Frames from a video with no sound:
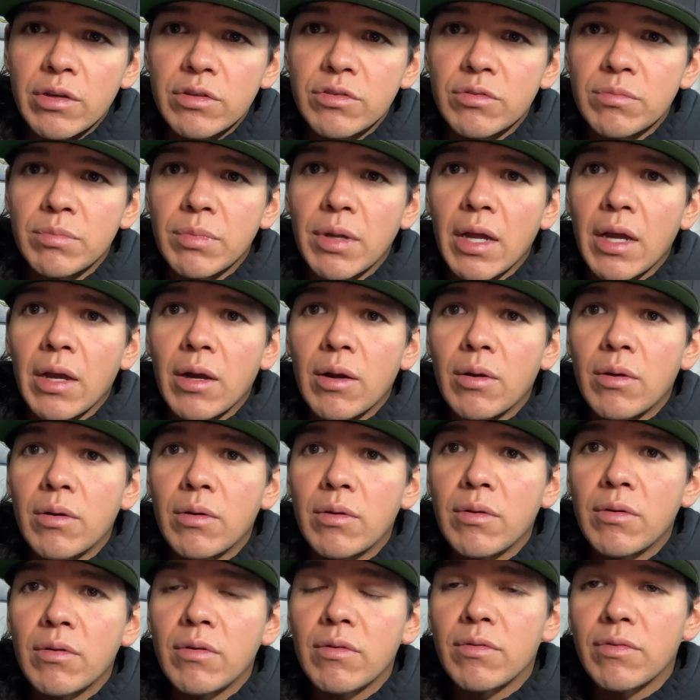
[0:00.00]
from now,
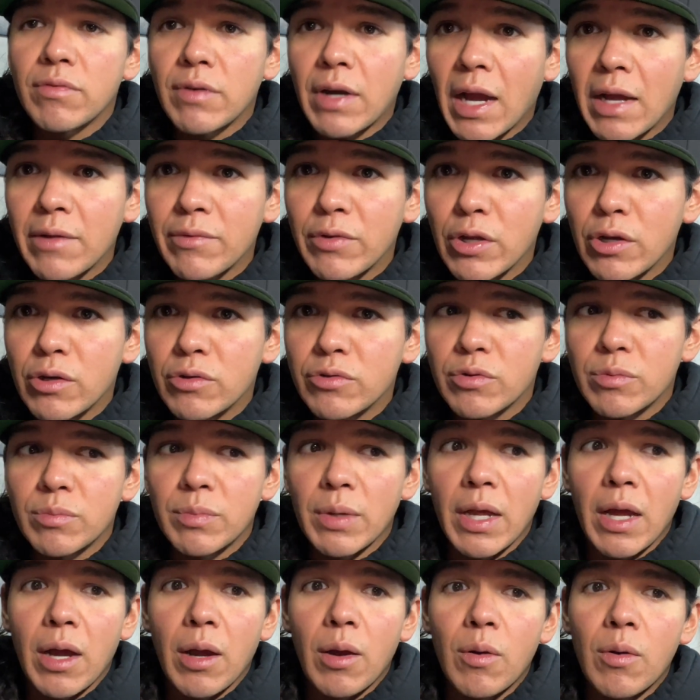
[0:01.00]
5 years from
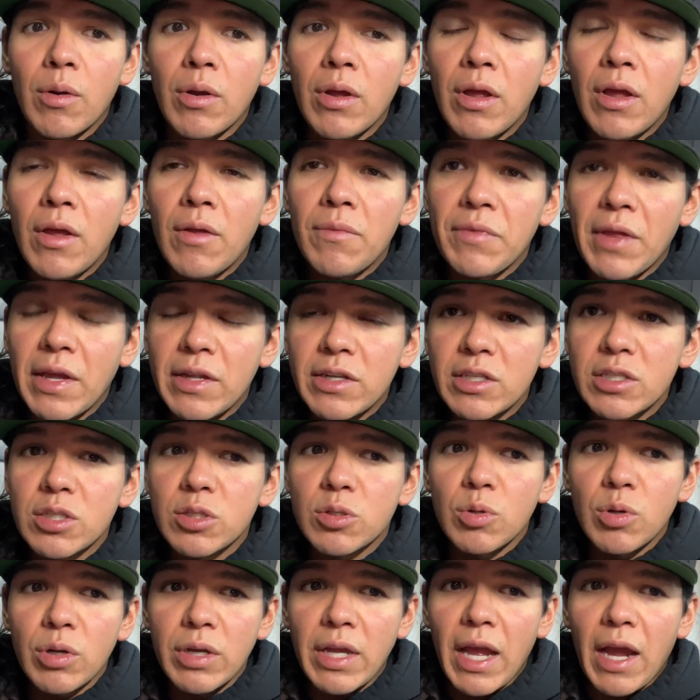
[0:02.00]
now. They
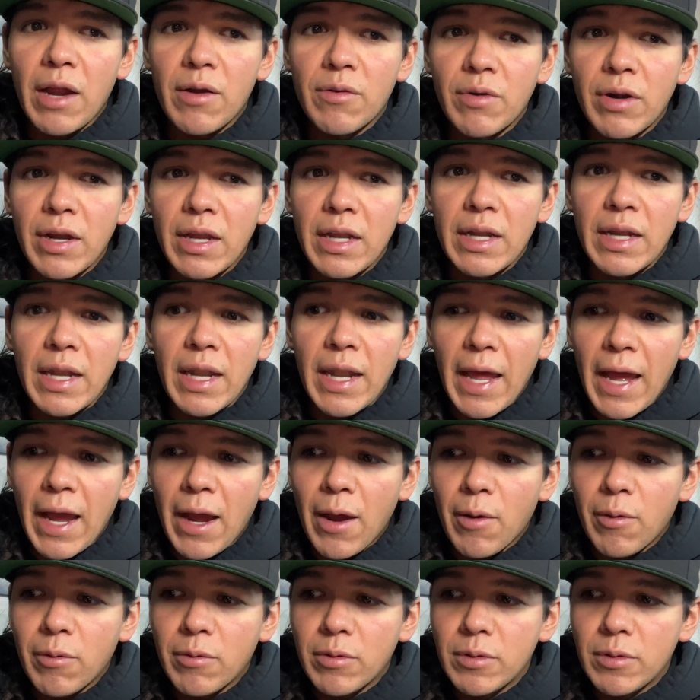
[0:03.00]
just look at right now.